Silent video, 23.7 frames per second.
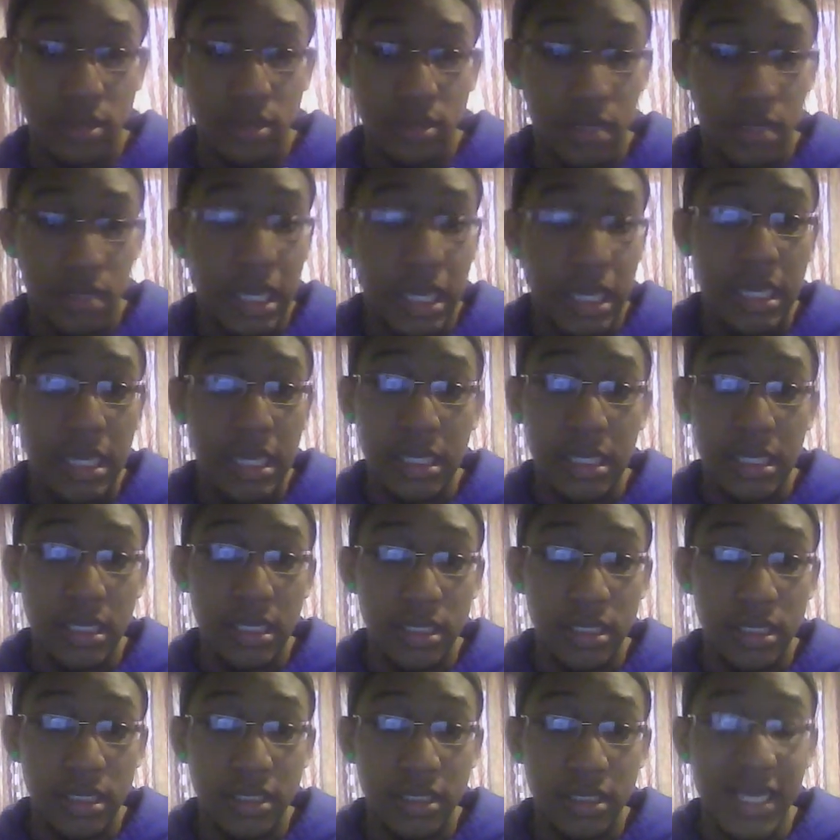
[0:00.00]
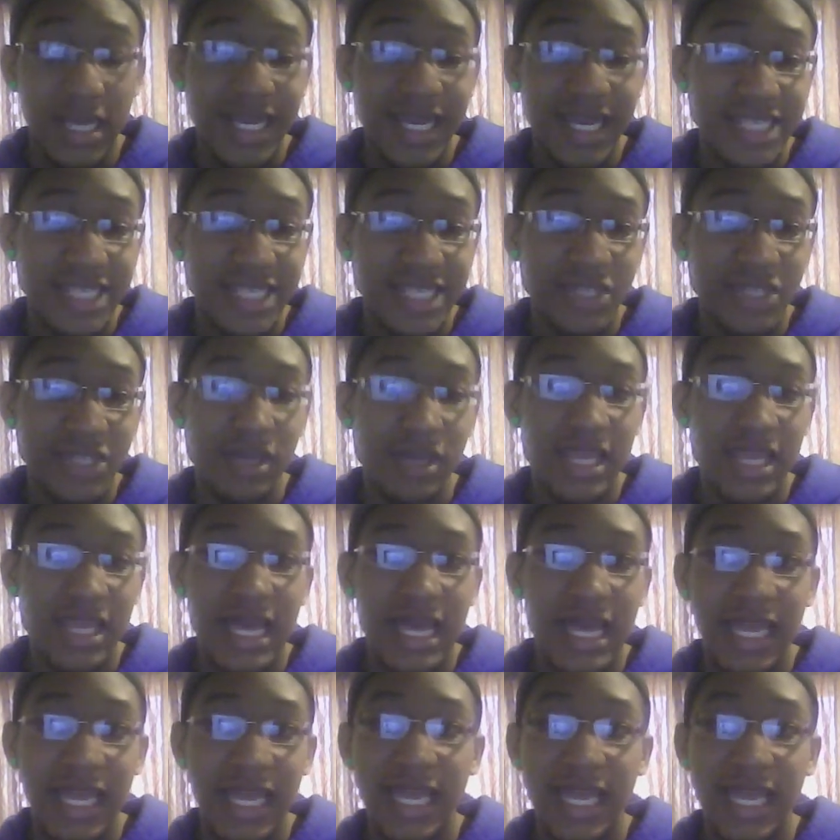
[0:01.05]
not necessarily a lot,
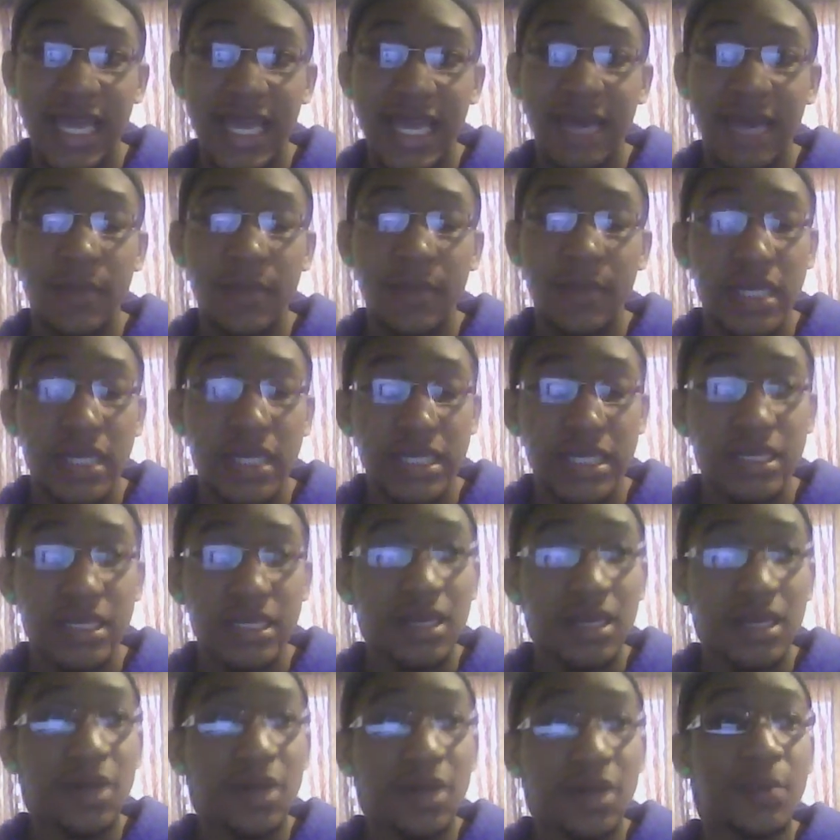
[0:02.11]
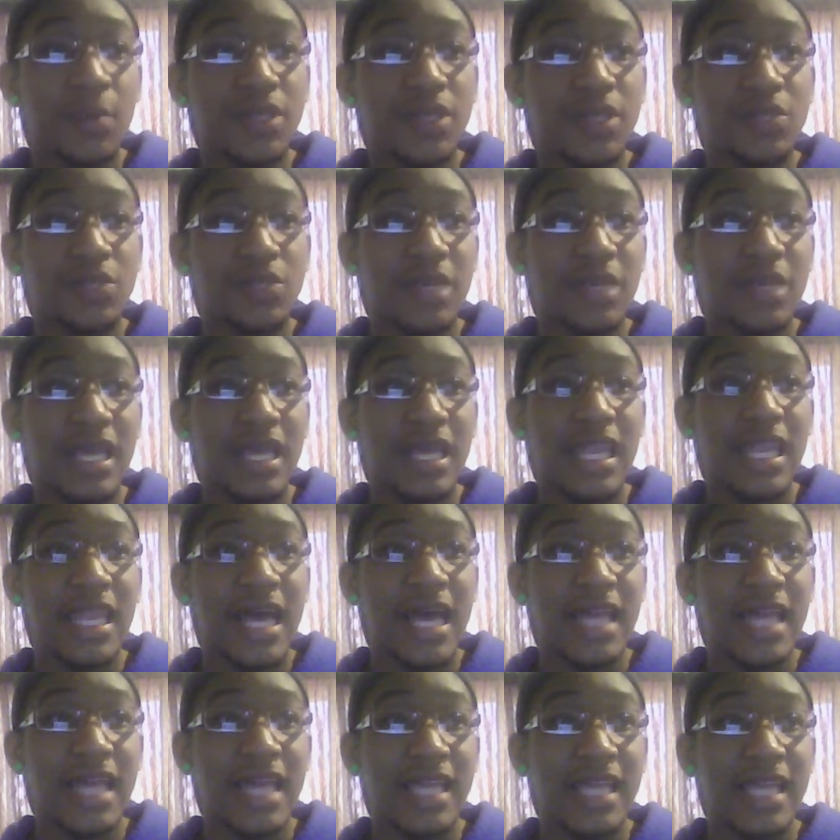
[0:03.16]
like a lot of money, but you mean a
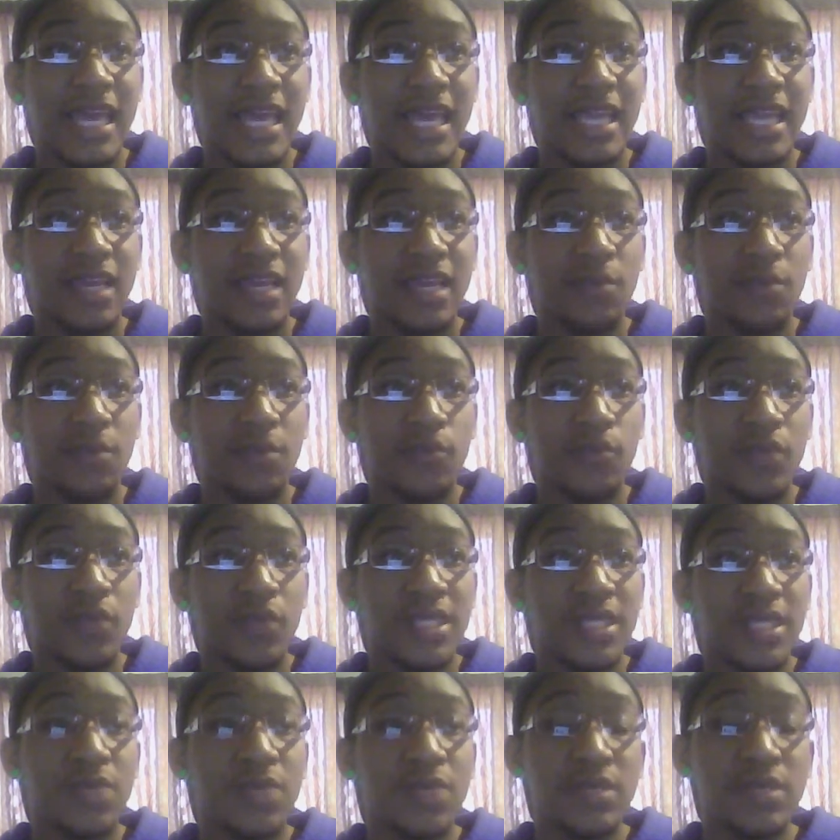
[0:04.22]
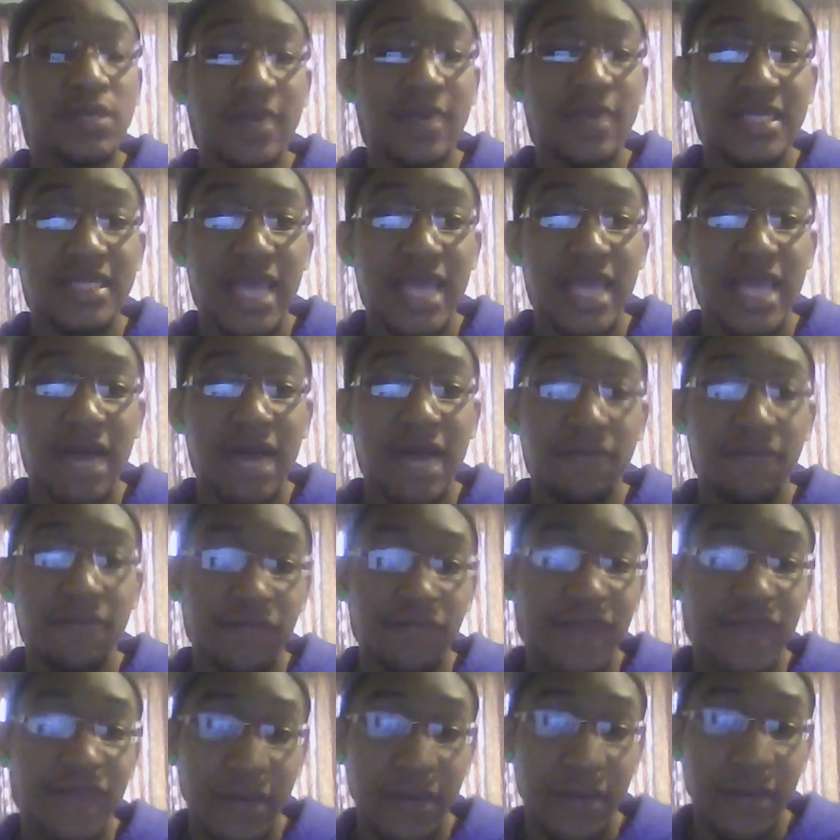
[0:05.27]
lot, like someone may say, I'm
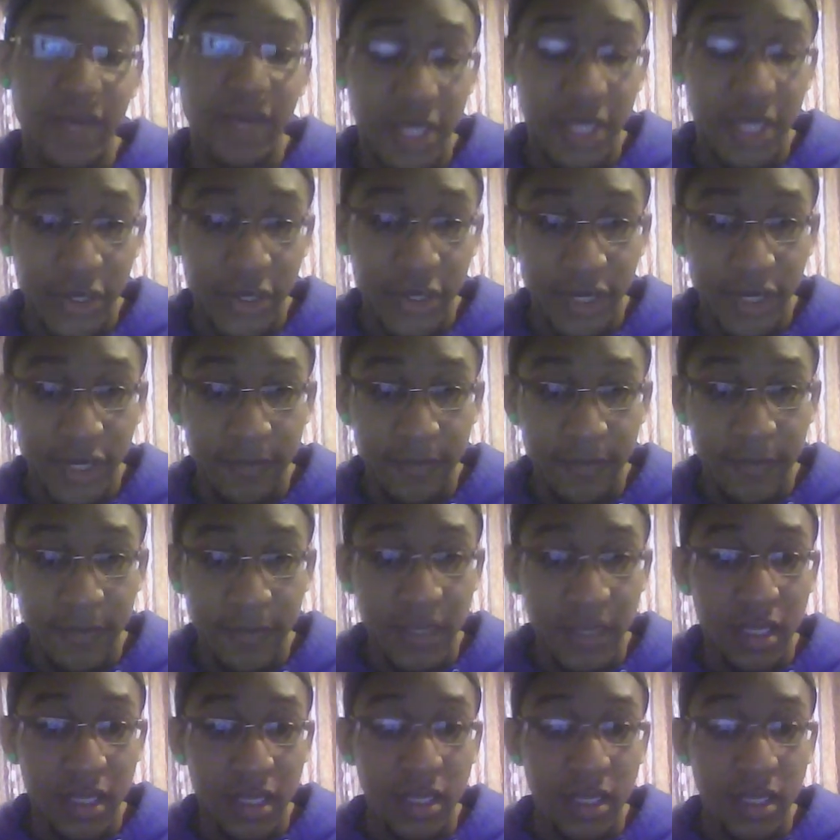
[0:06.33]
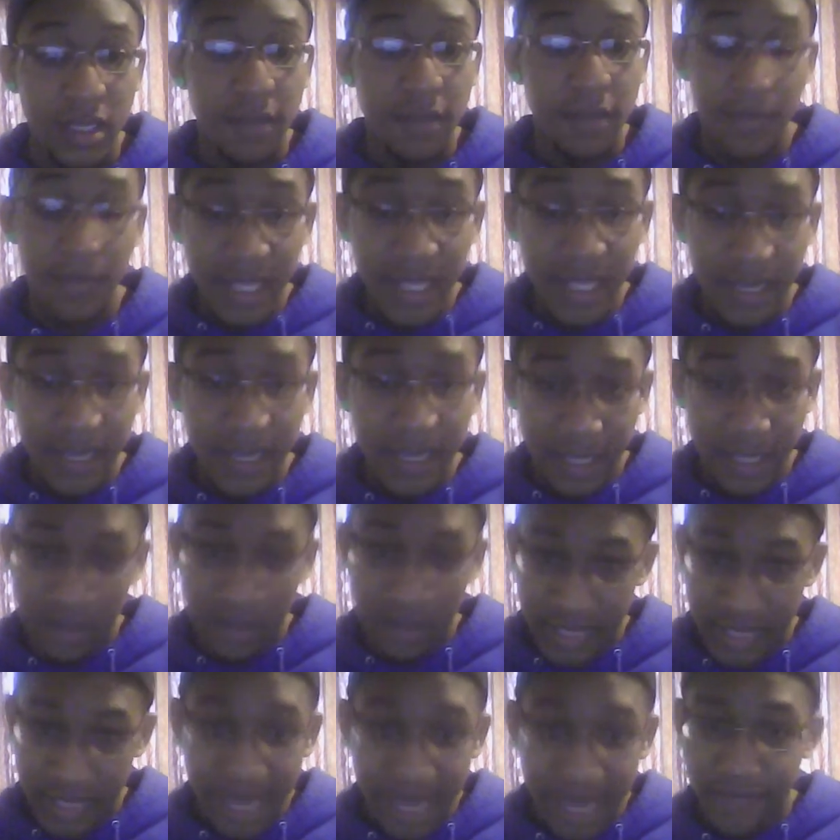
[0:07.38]
very hungry. Me, I'm not going to
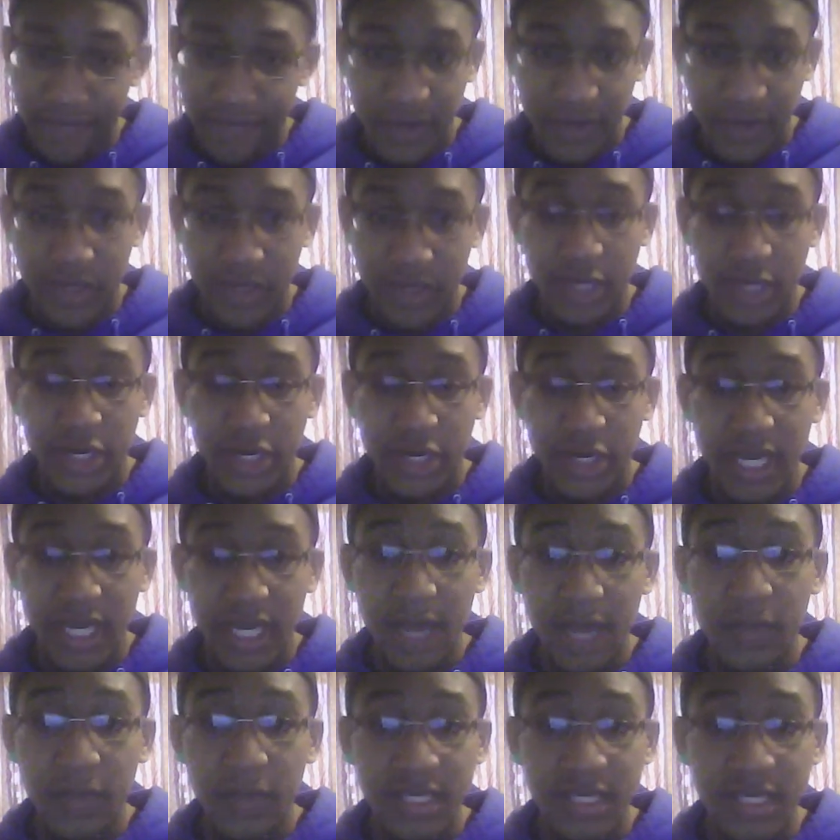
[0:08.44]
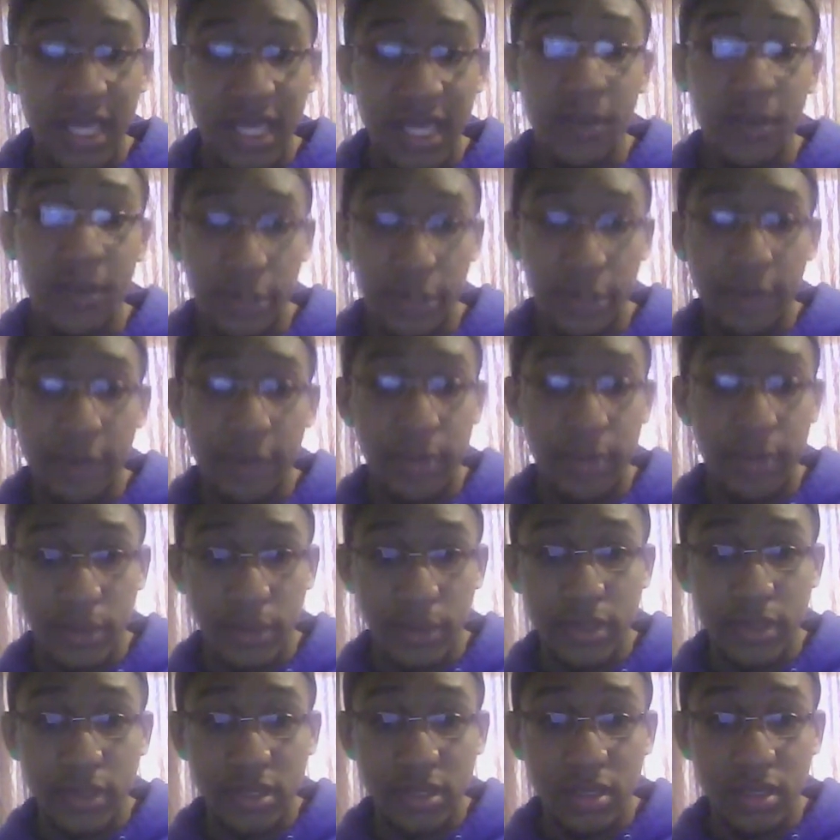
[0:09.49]
say I'm very hungry. I'm going to say I'm hungry
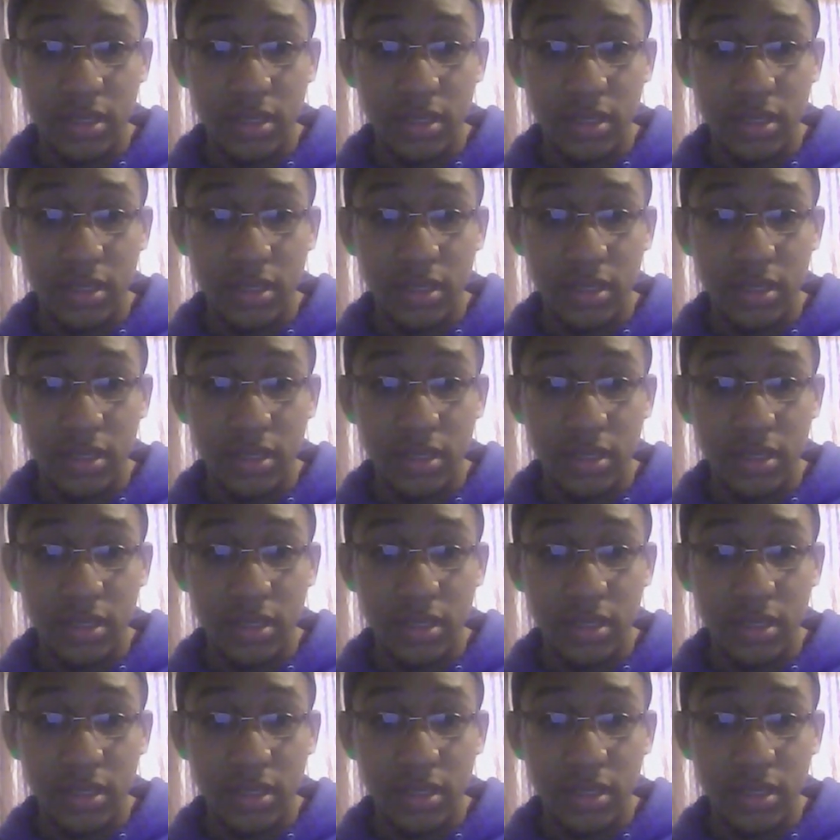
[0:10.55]
boots.